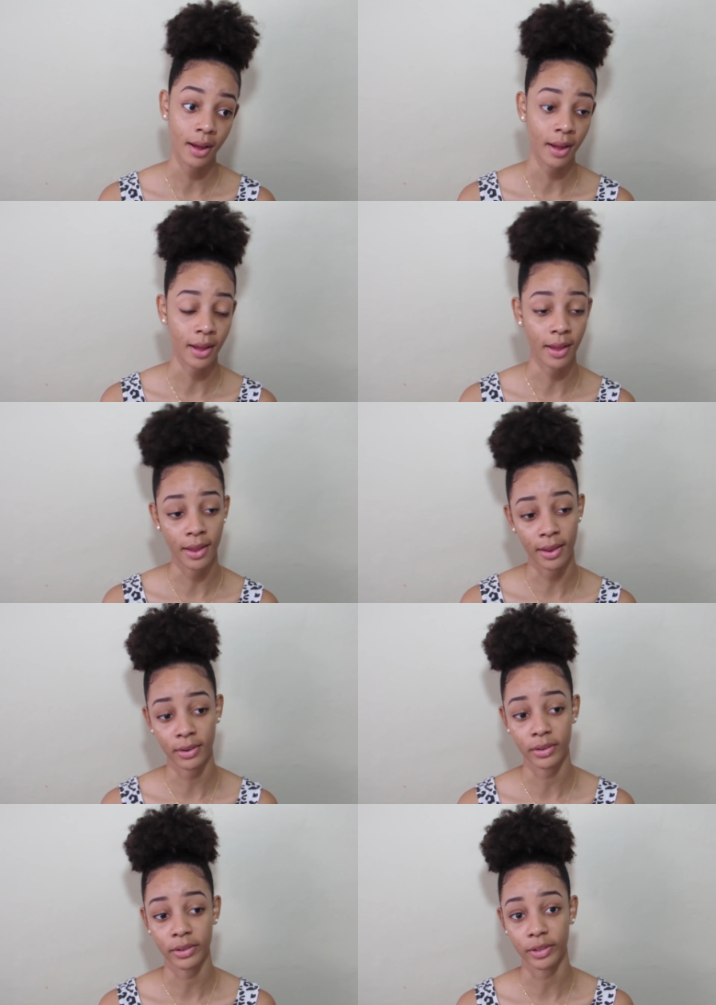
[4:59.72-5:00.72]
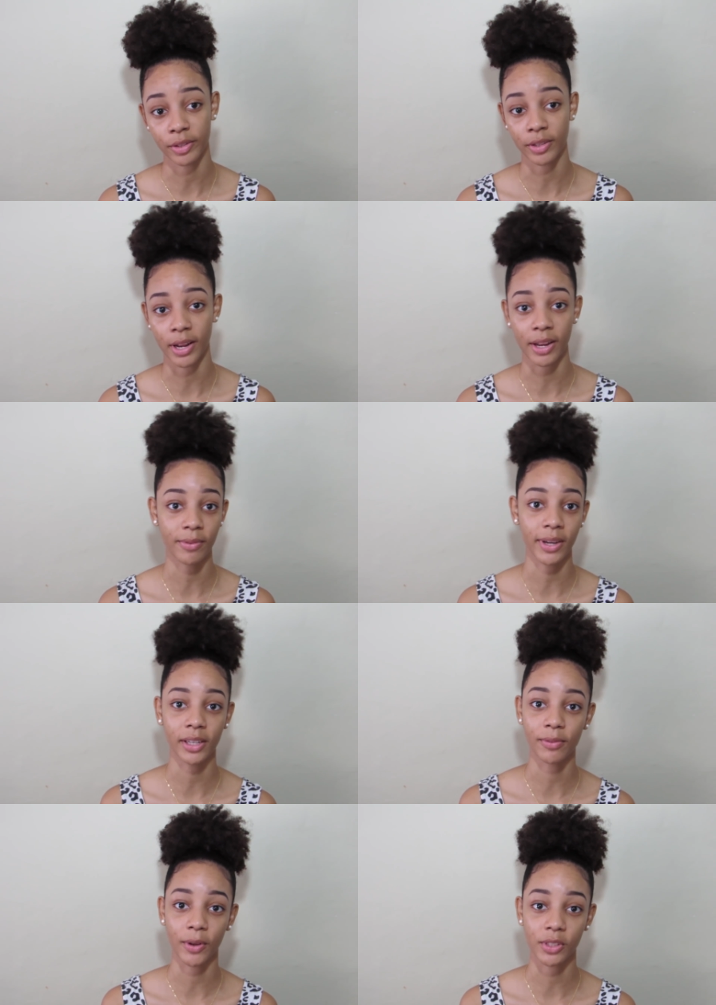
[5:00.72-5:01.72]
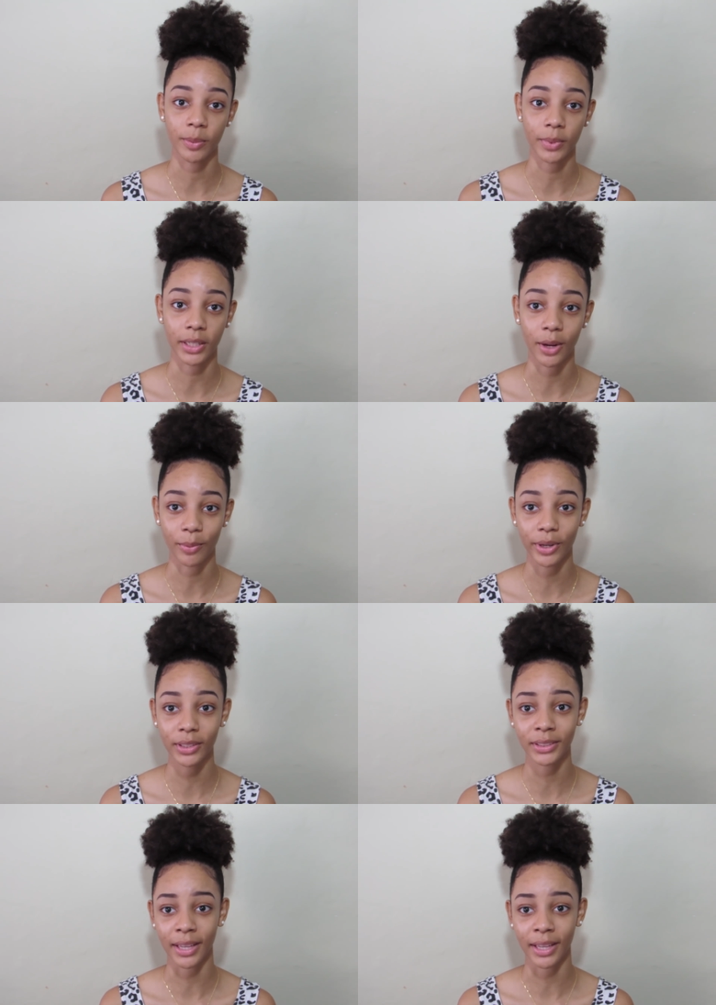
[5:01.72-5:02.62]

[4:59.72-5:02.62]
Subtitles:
and I finally found something that worked